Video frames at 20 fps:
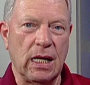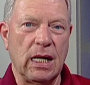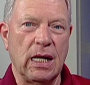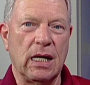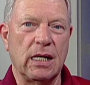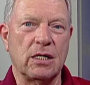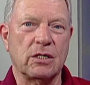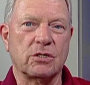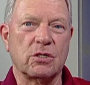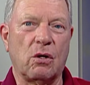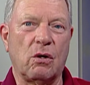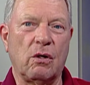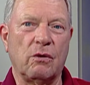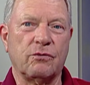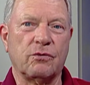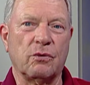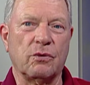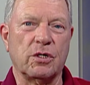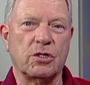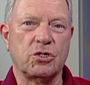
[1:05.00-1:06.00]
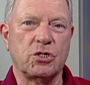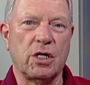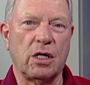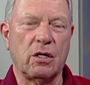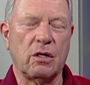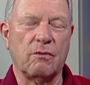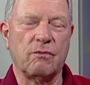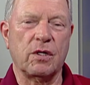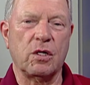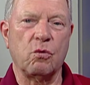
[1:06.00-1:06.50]
and is also the
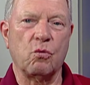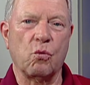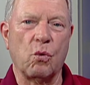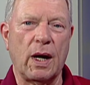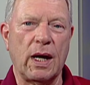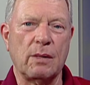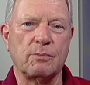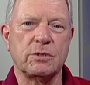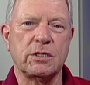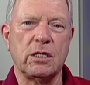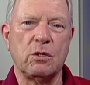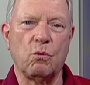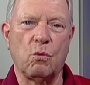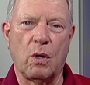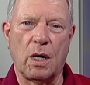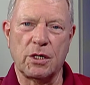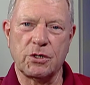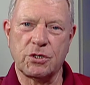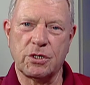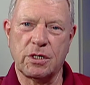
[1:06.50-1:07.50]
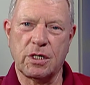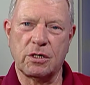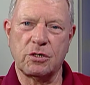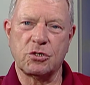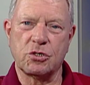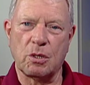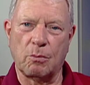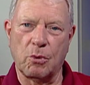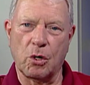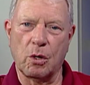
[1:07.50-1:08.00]
chair of the Ramsey Washington
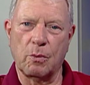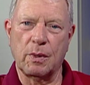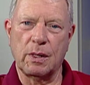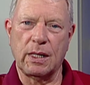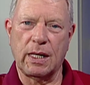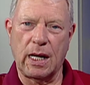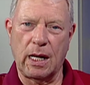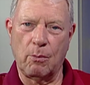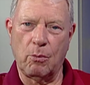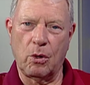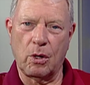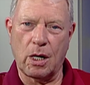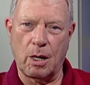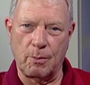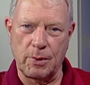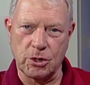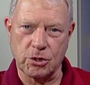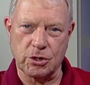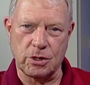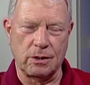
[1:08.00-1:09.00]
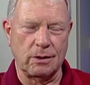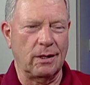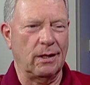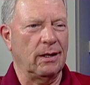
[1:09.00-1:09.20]
Suburban Cable Commission.